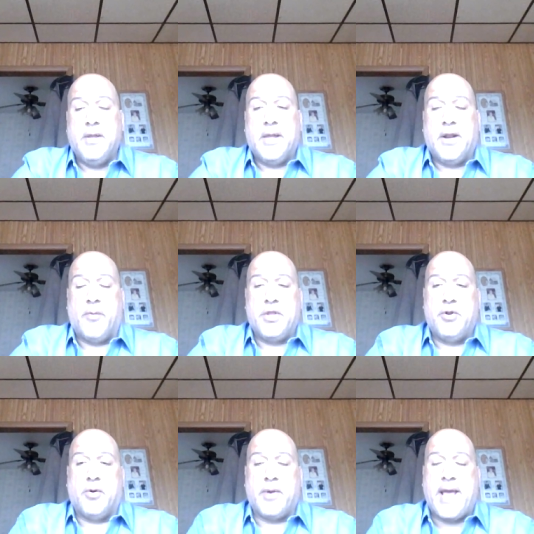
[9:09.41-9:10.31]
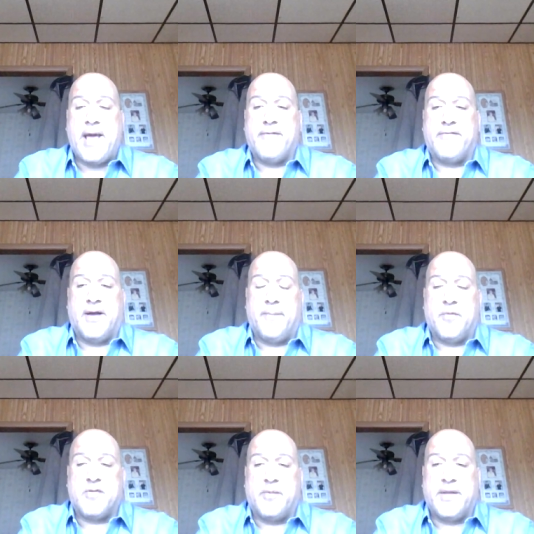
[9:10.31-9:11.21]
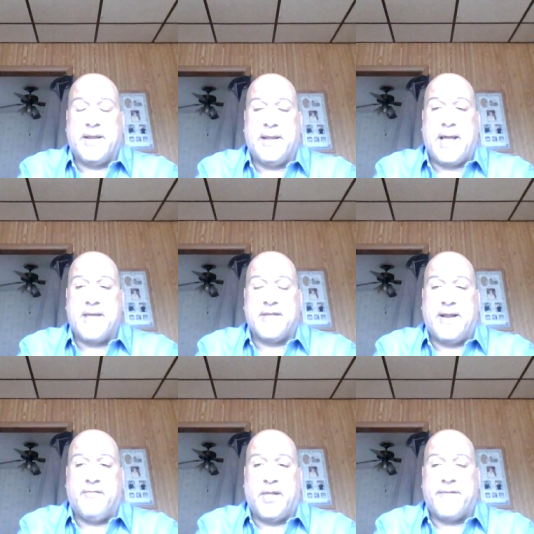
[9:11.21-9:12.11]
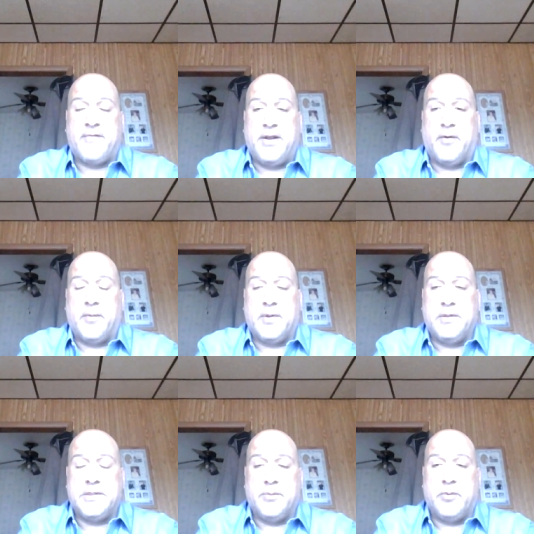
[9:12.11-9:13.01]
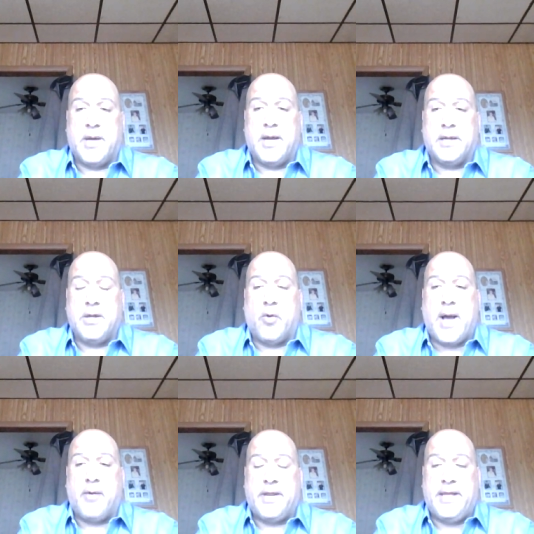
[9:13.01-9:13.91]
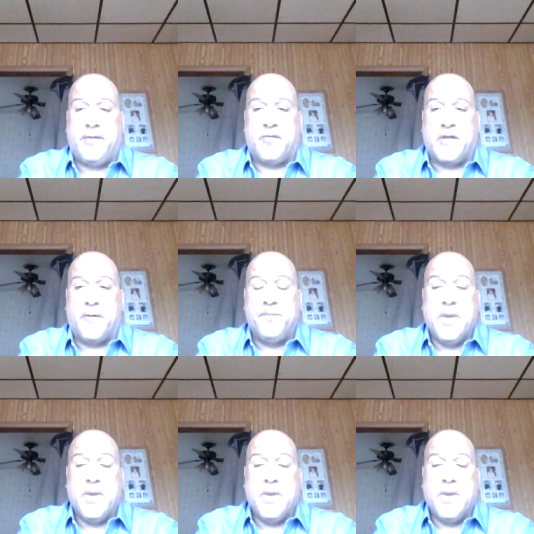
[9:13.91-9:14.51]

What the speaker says: when you don't have some of the guys that have left, to go out east. So